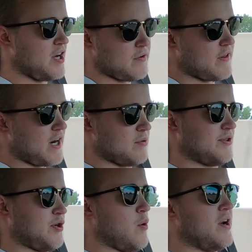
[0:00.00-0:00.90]
I knew that it
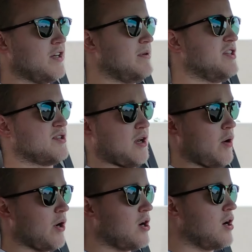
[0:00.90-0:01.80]
was going to be
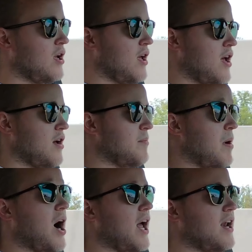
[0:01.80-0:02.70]
slower,
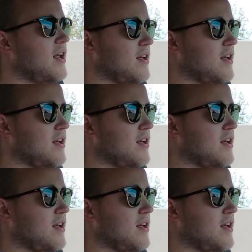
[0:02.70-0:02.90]
but